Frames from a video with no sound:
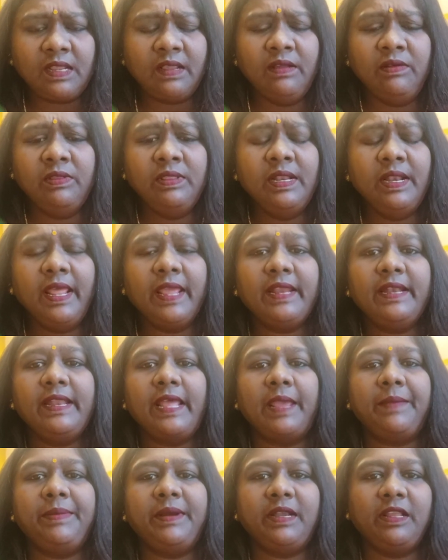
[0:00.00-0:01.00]
like
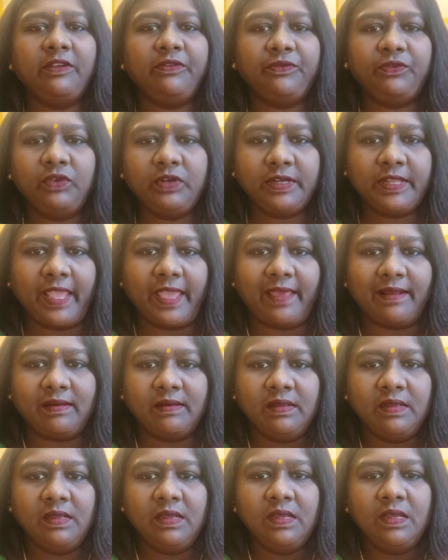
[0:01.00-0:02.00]
diabetic foot care.
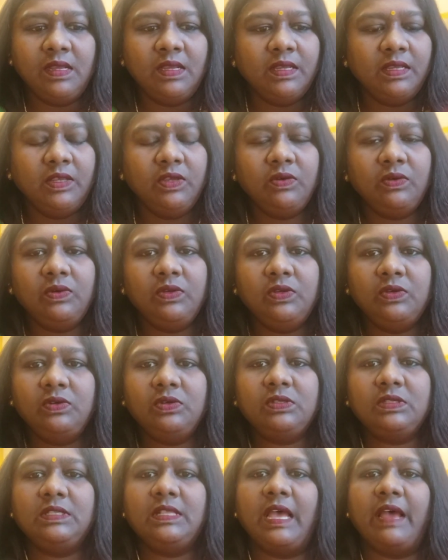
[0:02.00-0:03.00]
You
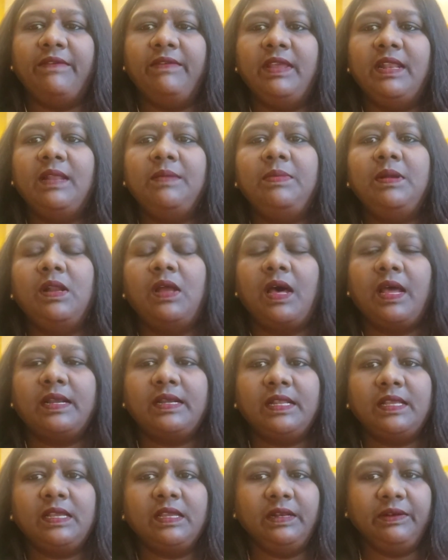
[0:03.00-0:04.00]
use the available
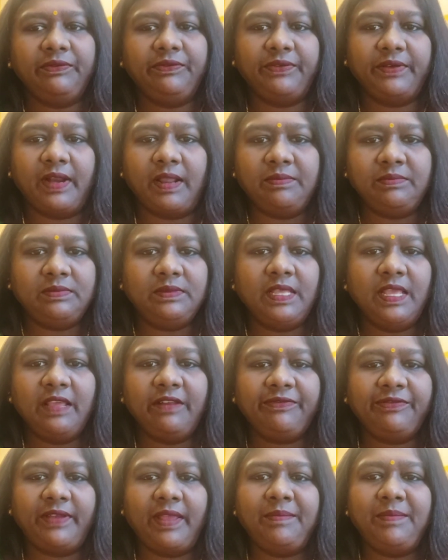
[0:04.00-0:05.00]
article from their
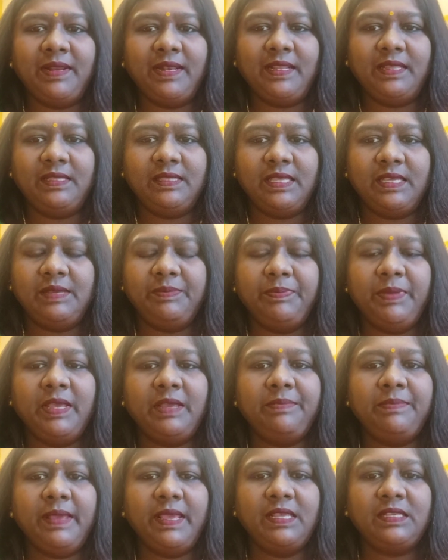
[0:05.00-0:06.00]
family, the
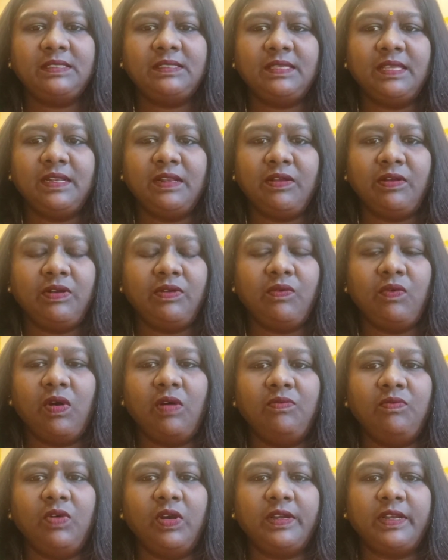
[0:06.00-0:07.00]
big basin on a
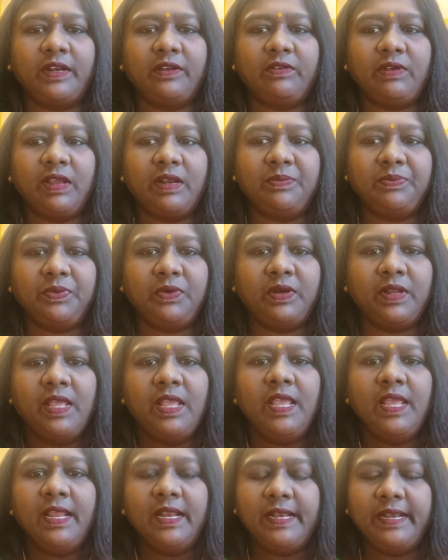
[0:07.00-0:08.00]
warm water, you can put
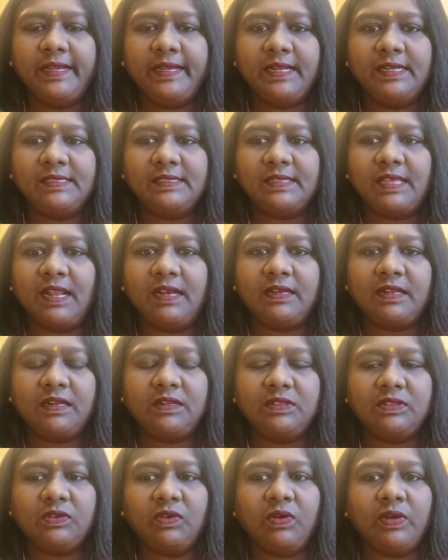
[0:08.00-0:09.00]
little salt
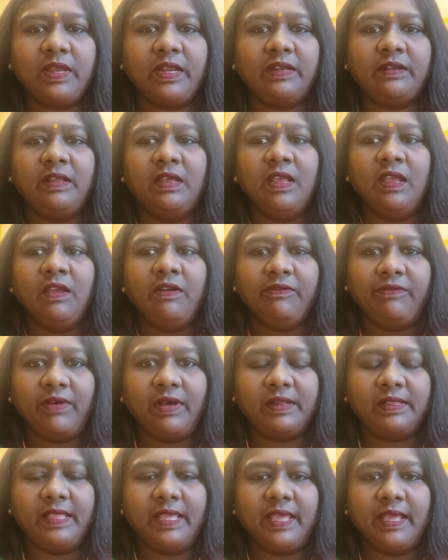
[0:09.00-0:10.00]
and soak it
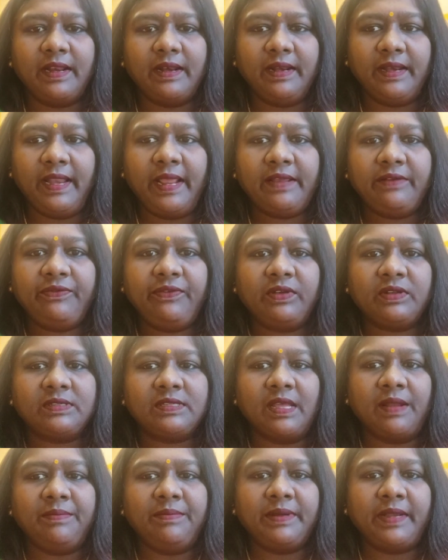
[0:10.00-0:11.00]
for their leg for
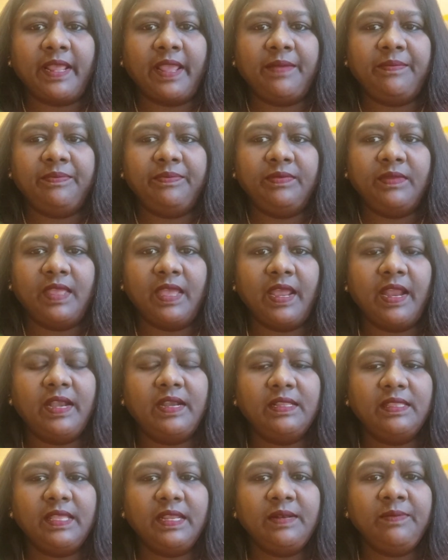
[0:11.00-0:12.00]
some time,
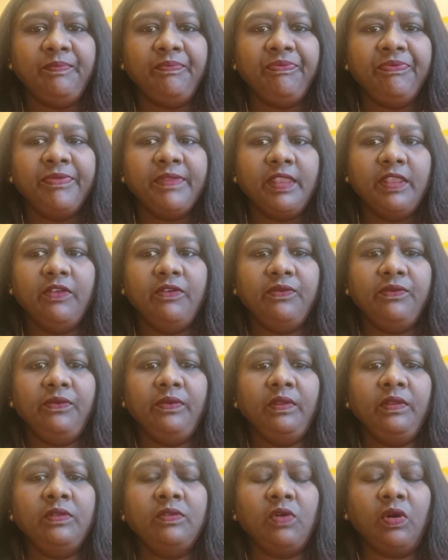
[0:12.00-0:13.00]
and then
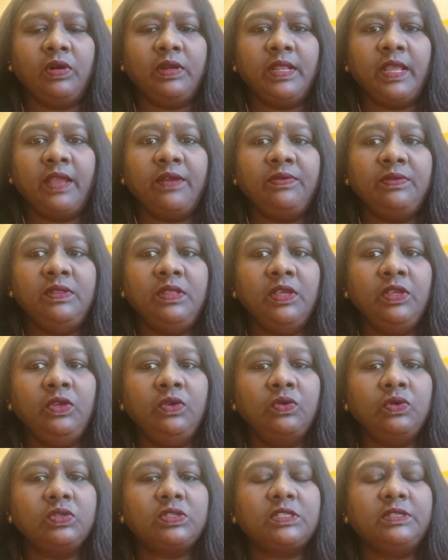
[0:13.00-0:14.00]
you not have the
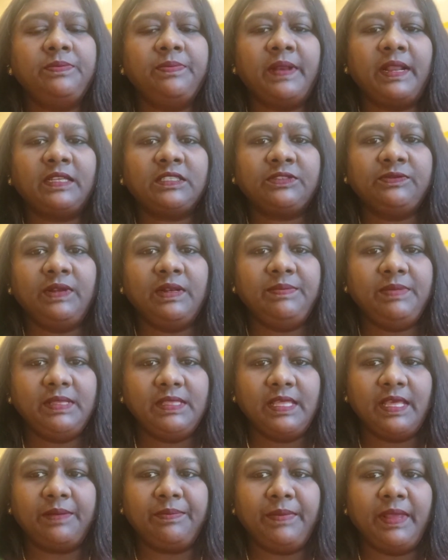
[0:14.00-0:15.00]
used brush will be
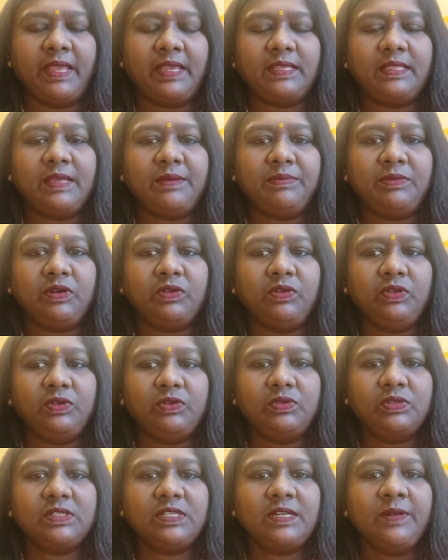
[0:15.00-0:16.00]
there, make them to
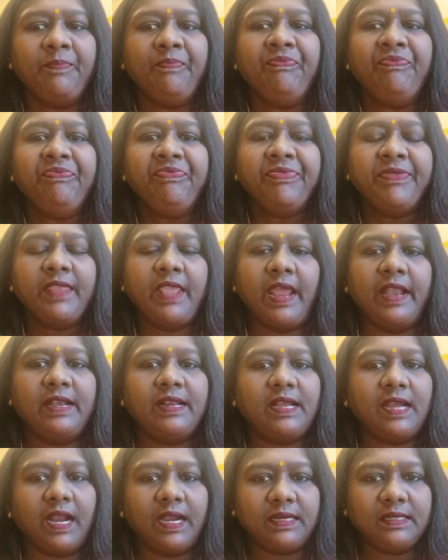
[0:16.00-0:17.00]
use it
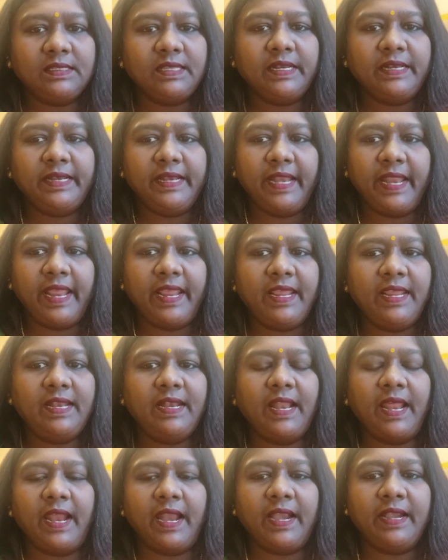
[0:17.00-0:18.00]
and cut the
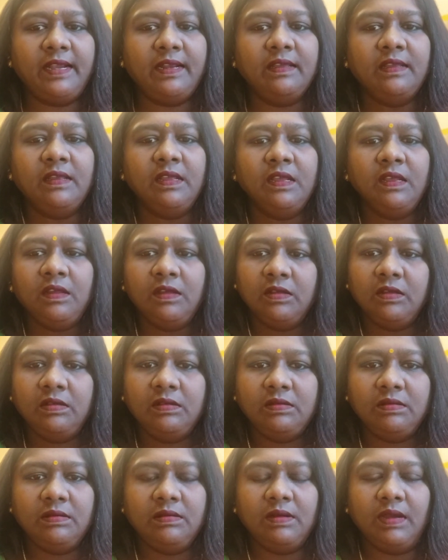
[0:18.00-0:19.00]
nail, and
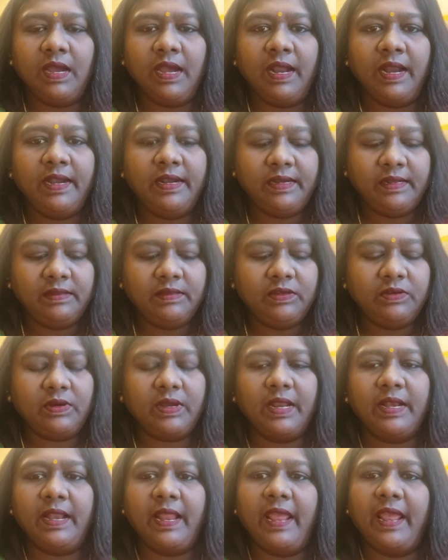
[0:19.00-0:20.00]
you
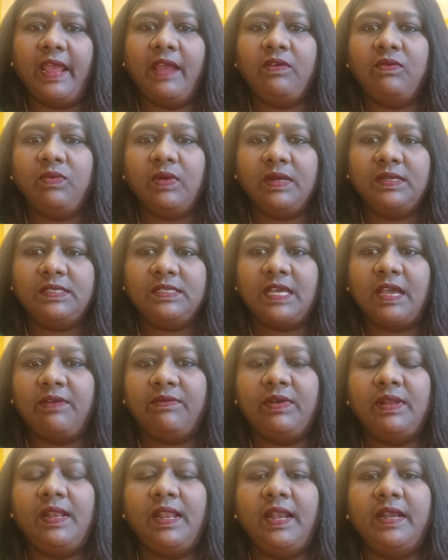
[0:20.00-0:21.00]
can have one
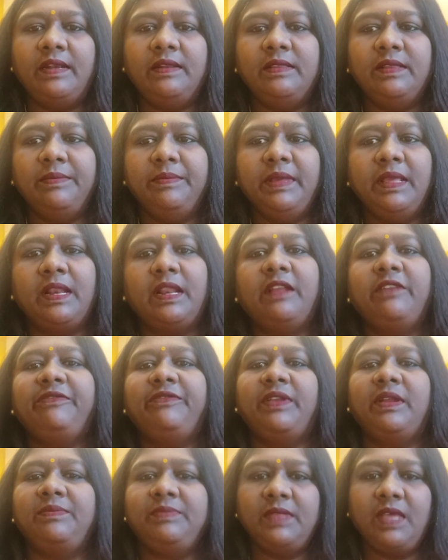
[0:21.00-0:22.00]
towel and the mirror
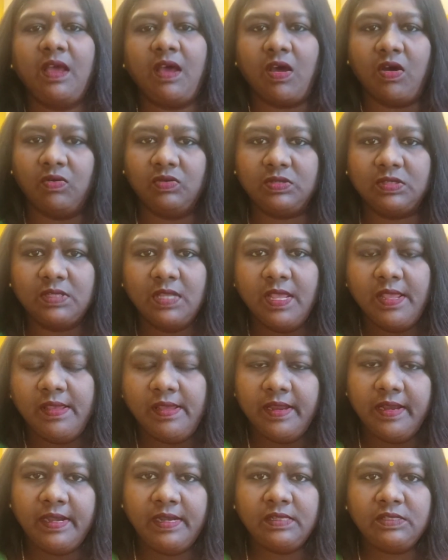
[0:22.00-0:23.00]
from the house.
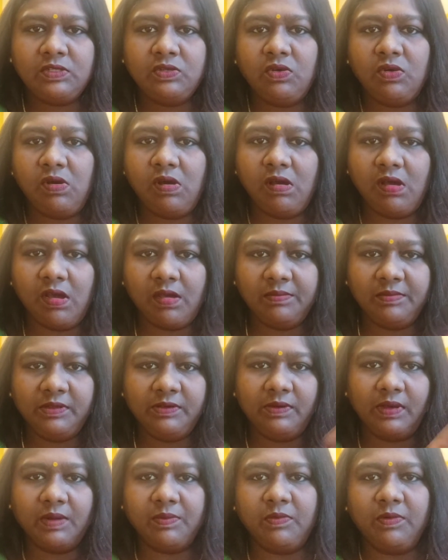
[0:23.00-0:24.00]
It is no harm,
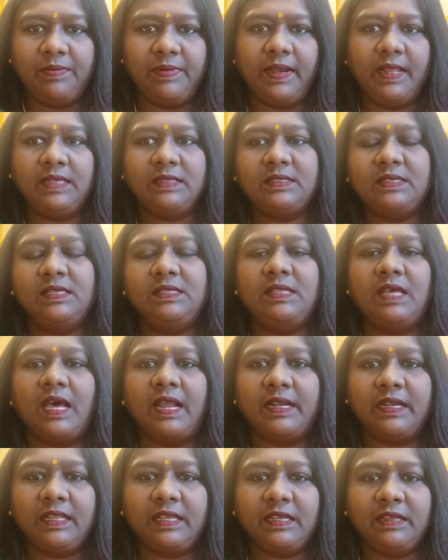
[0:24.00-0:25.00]
you are mobilizing the
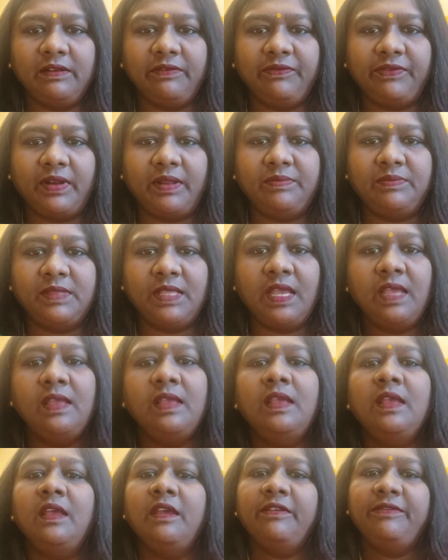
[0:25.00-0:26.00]
article from the
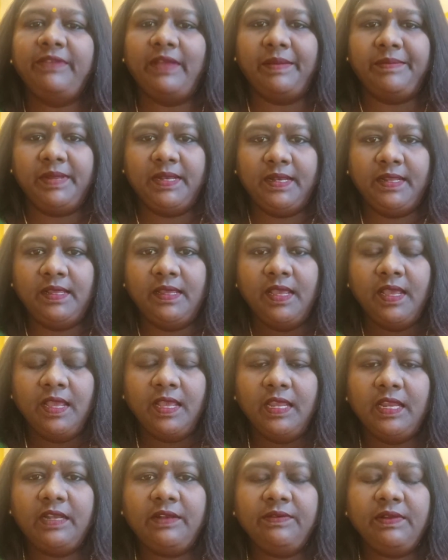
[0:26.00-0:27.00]
family.
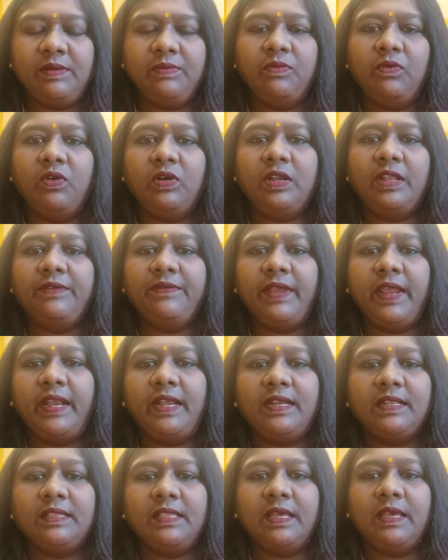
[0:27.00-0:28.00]
It will
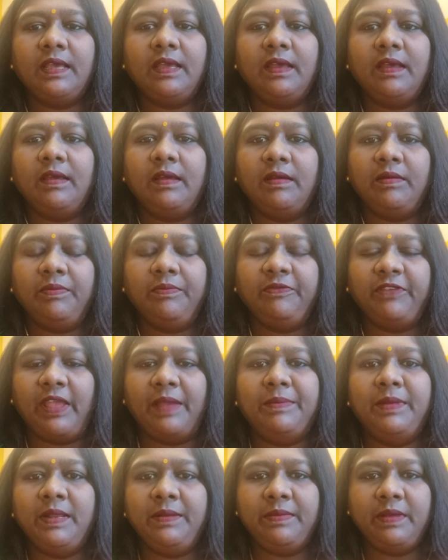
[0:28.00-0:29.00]
motivate the
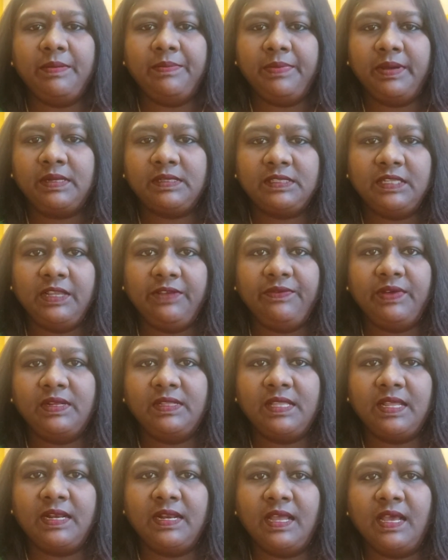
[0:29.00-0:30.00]
family members,
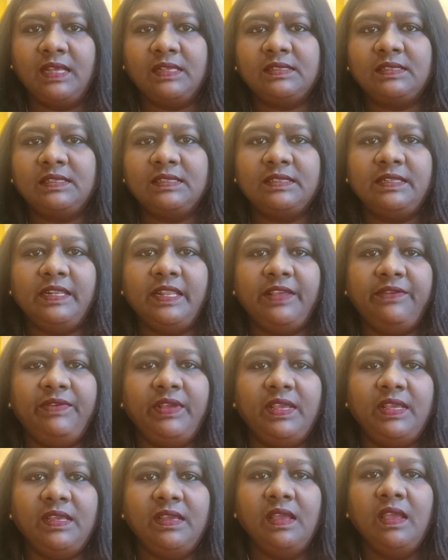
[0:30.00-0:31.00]
even the nurse is
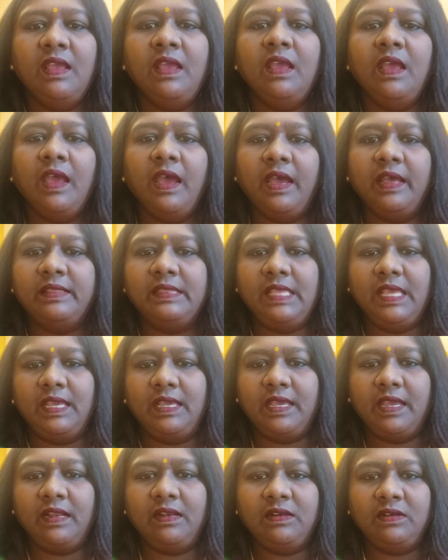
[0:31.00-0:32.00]
leaving, they
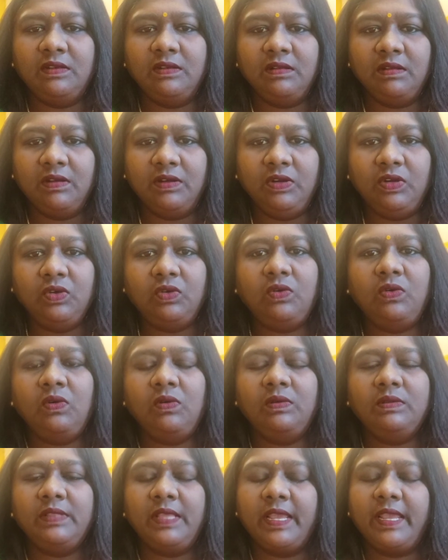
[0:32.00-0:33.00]
can
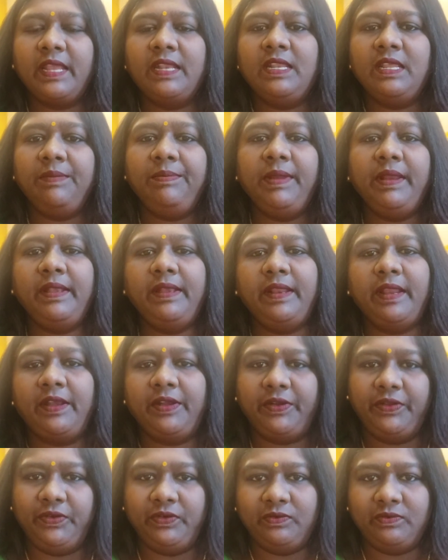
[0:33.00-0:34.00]
they can
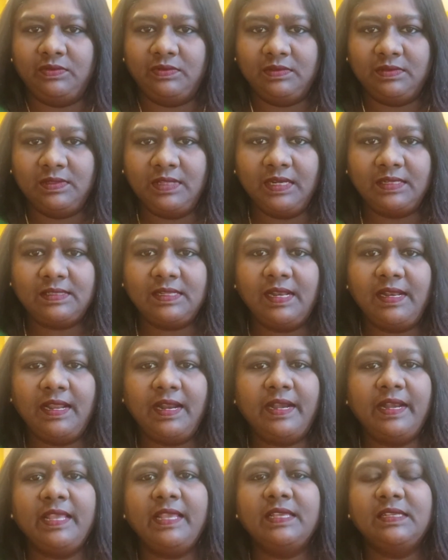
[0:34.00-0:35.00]
imitate you. That's the
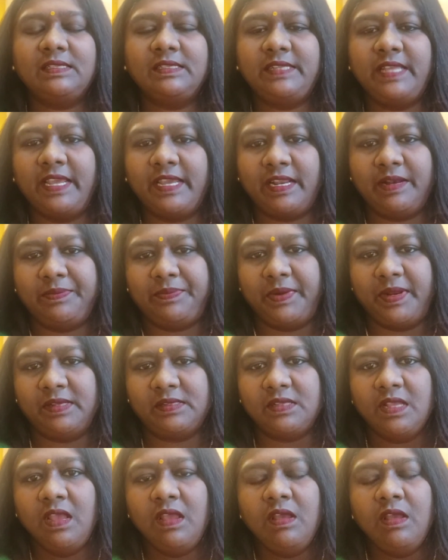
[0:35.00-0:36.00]
learning is taken
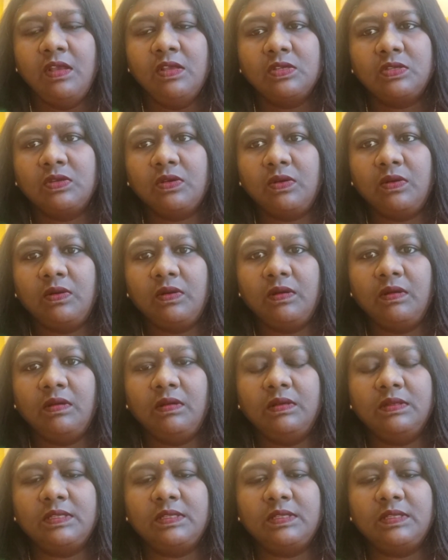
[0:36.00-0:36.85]
place. So